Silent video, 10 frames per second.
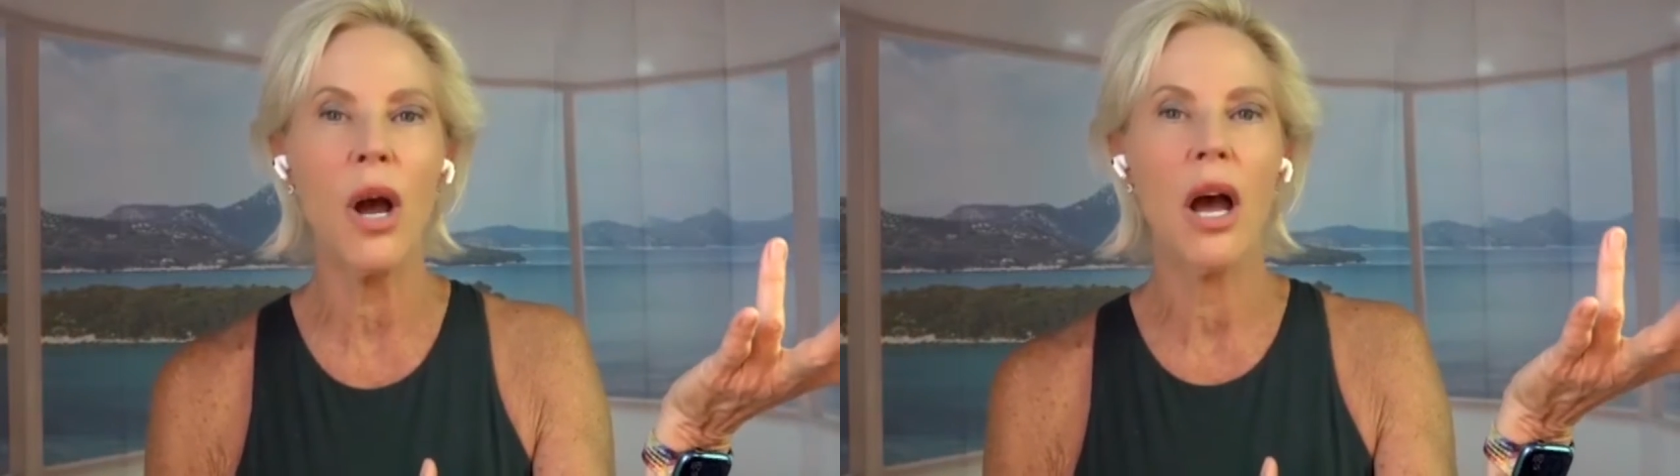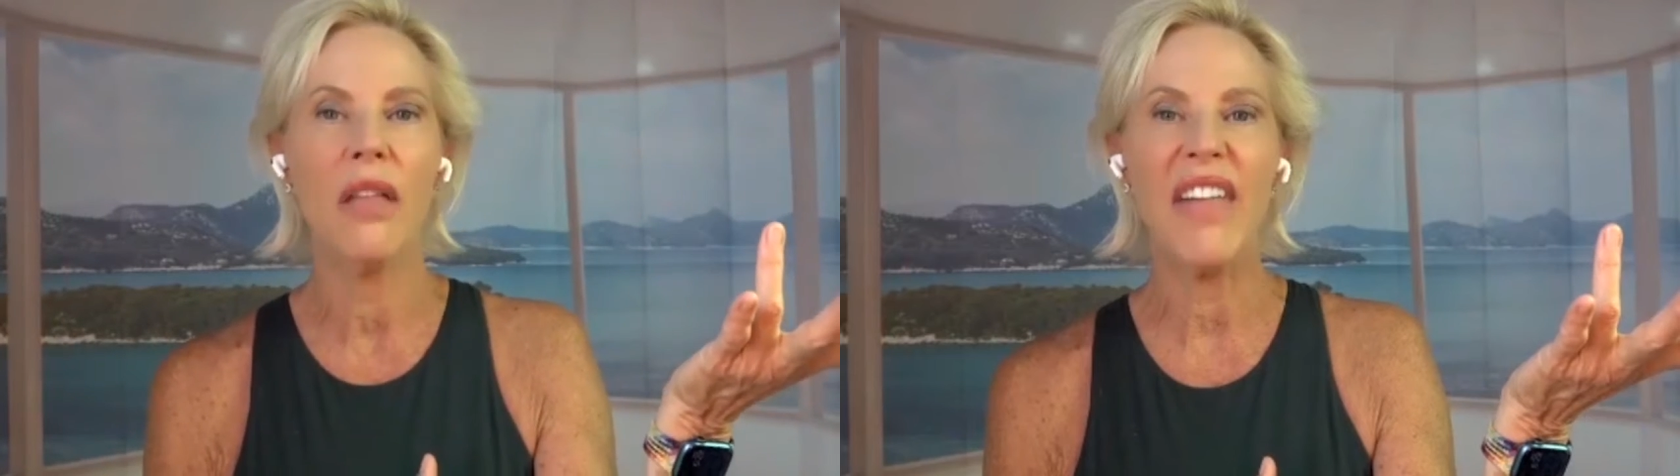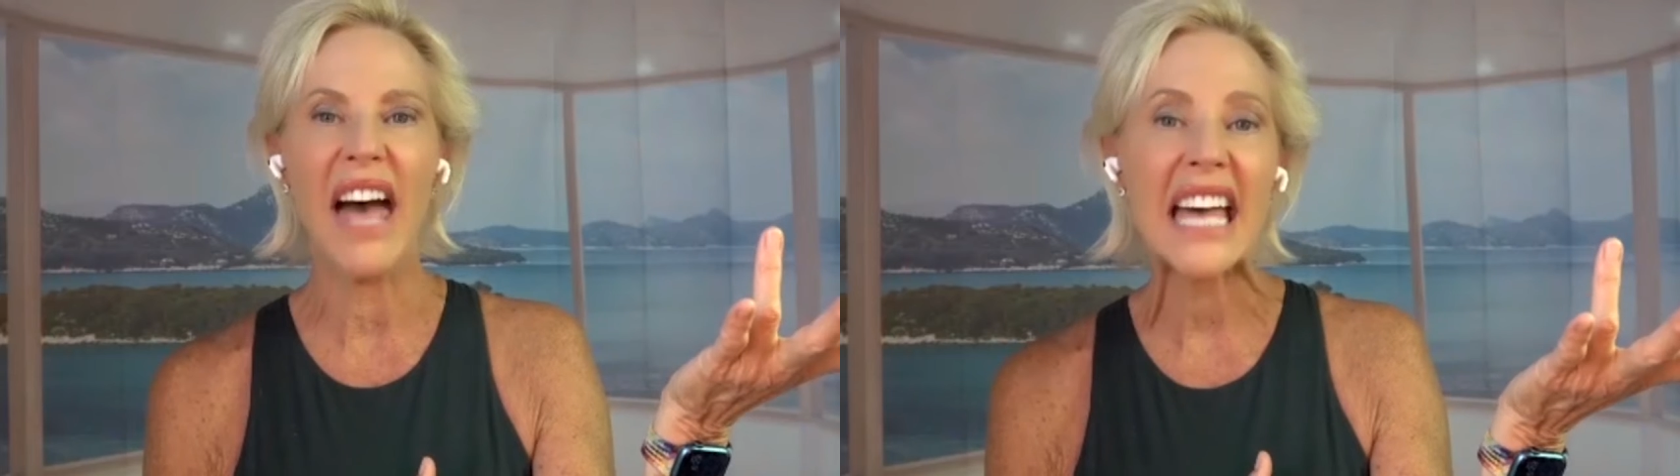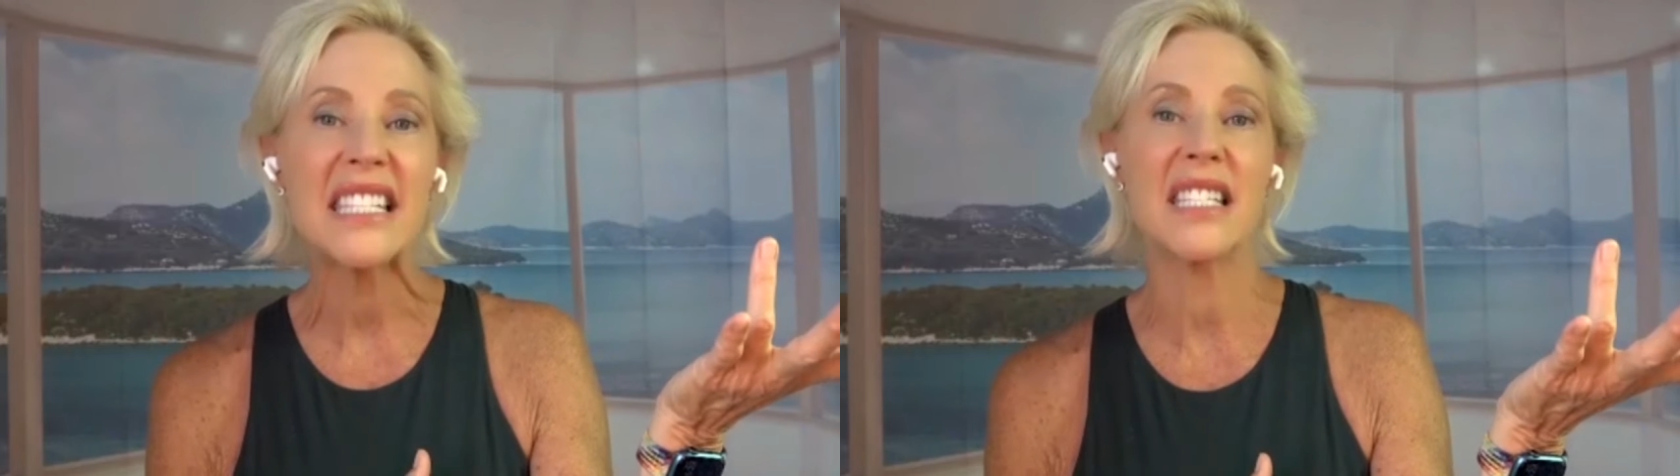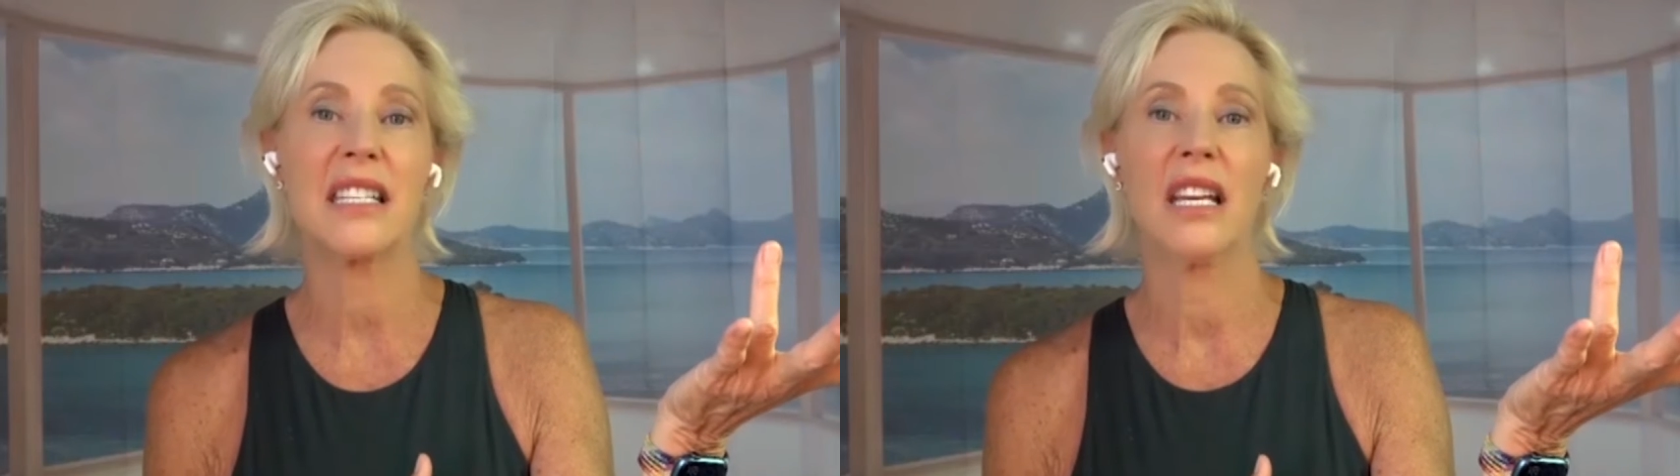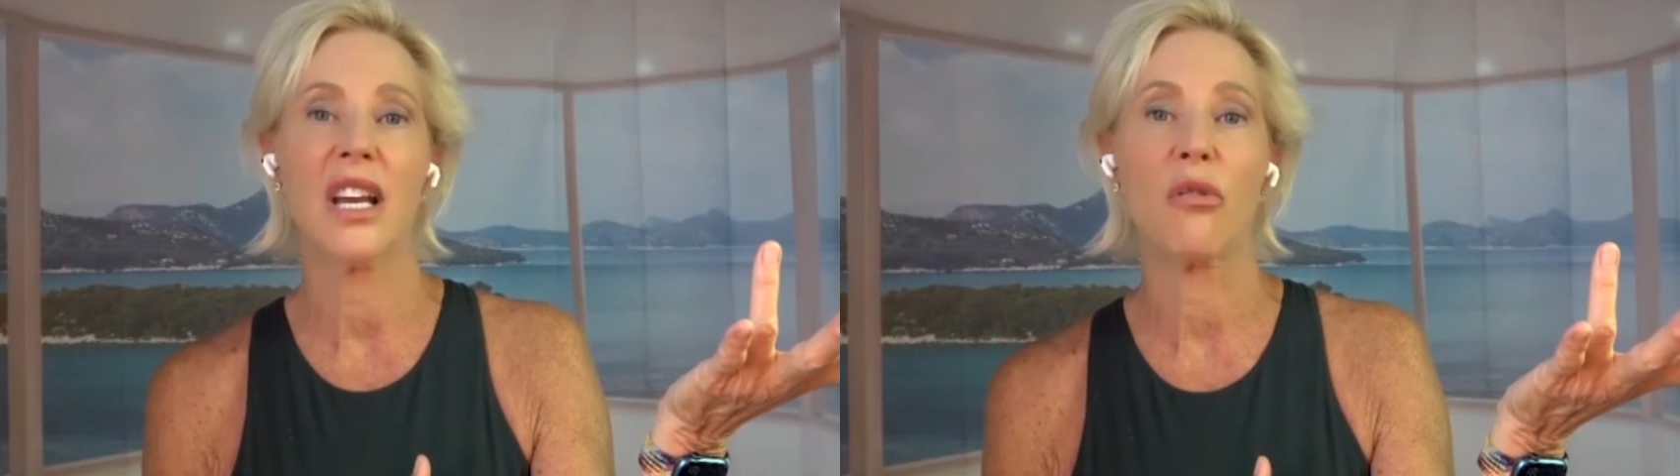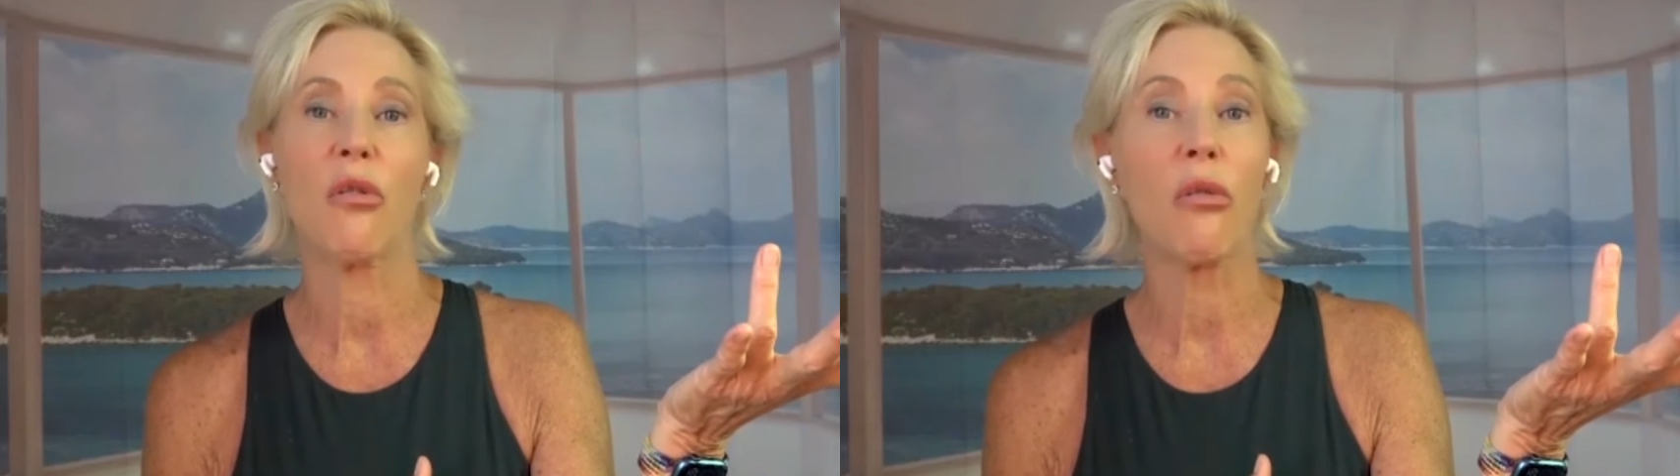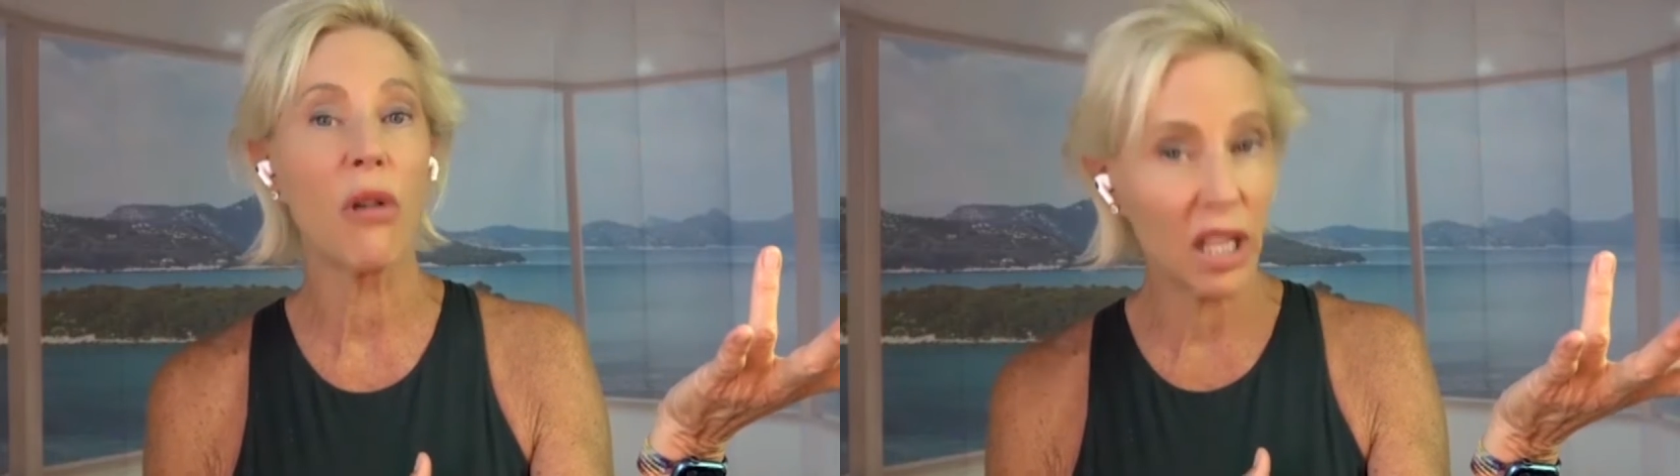that's
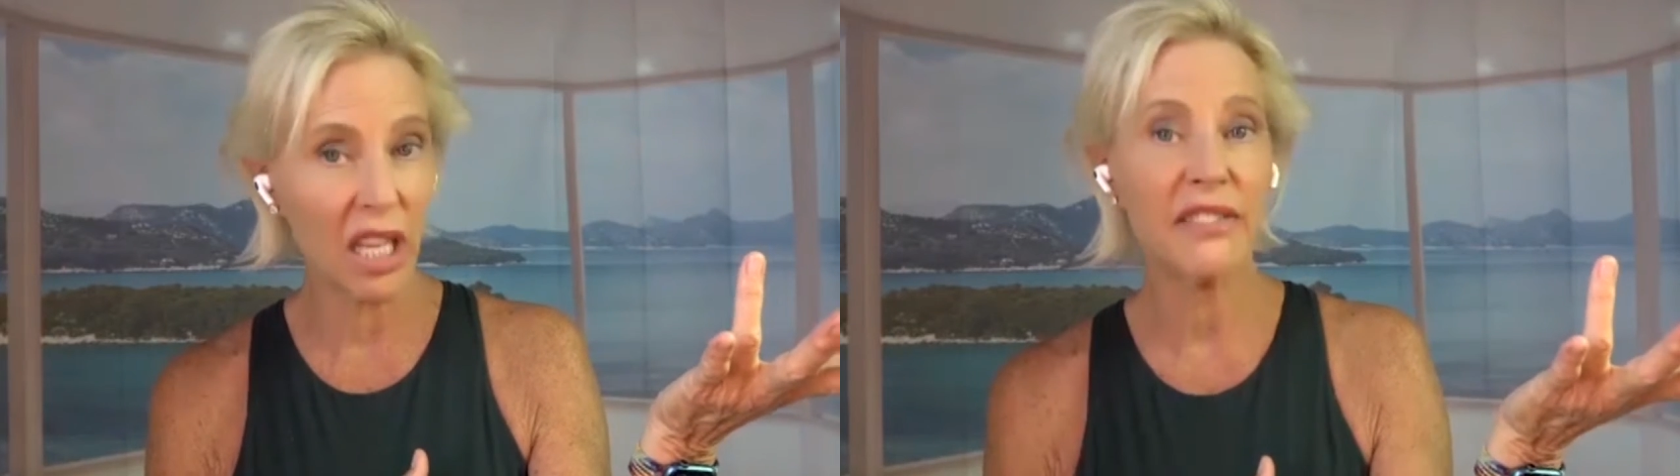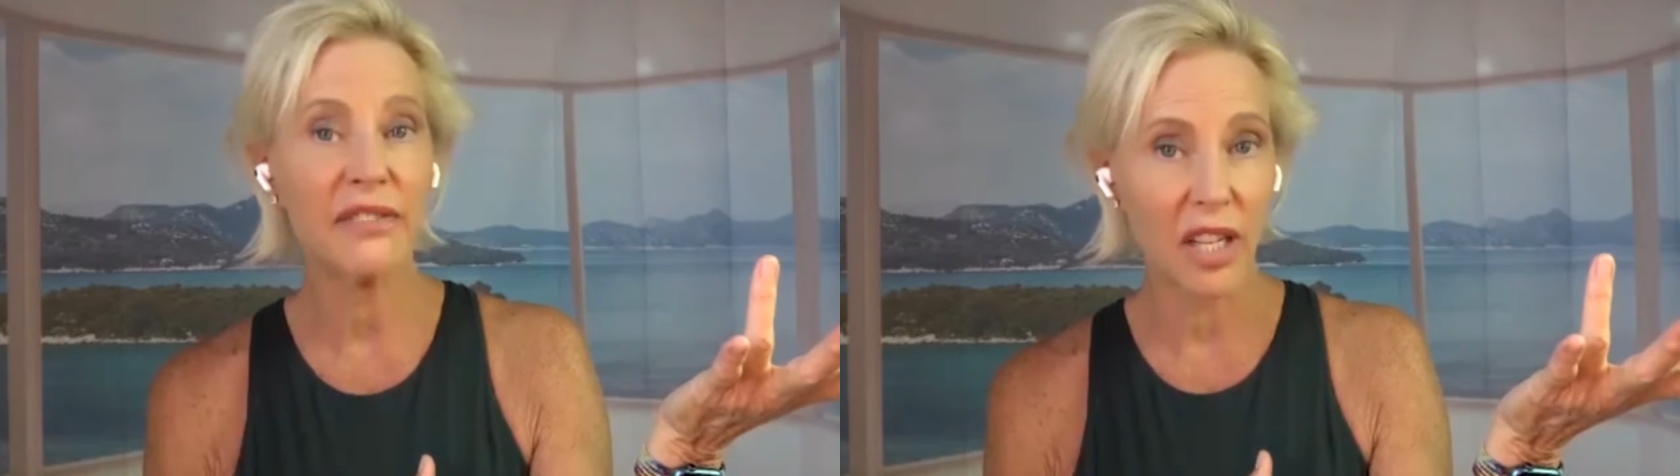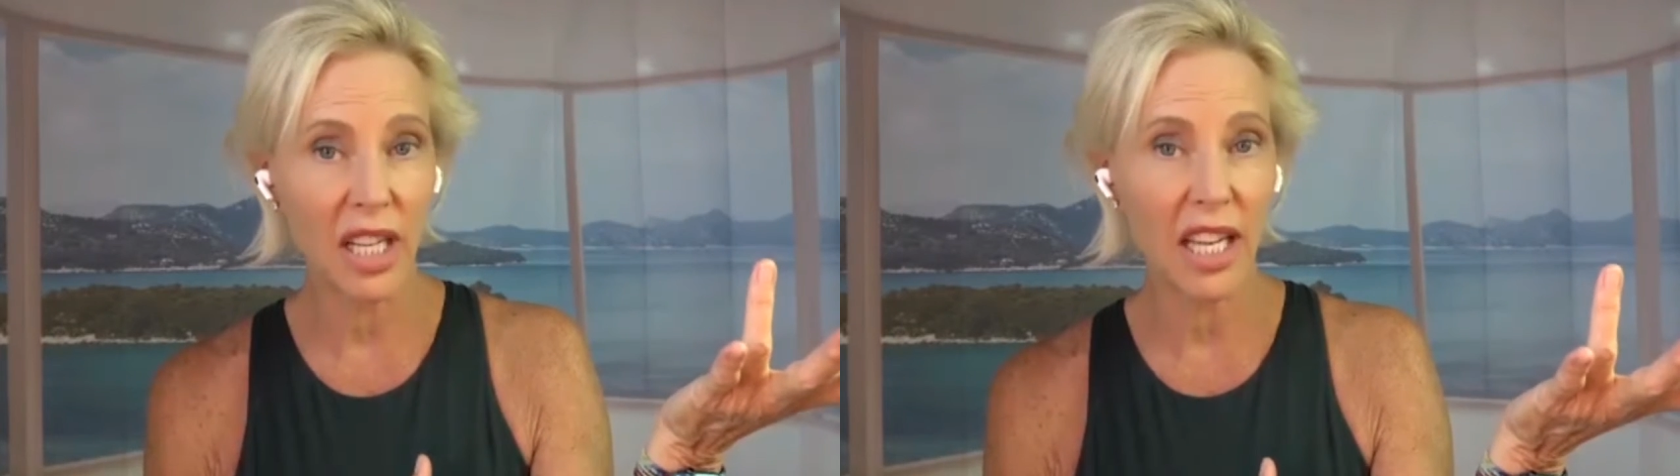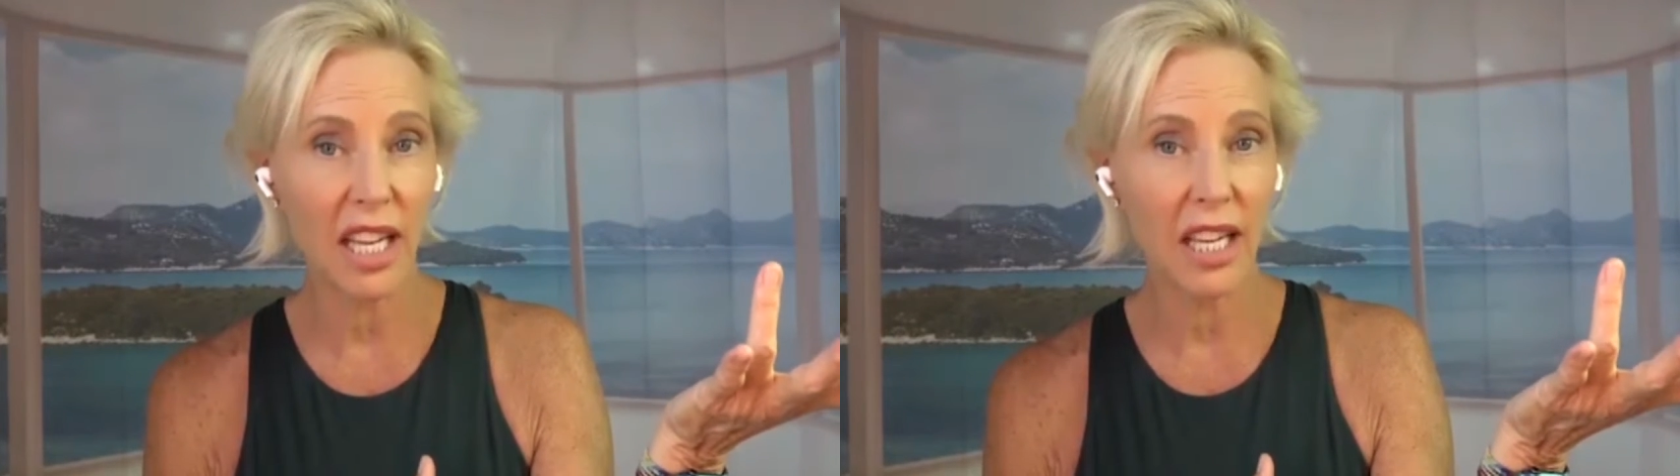really freaky.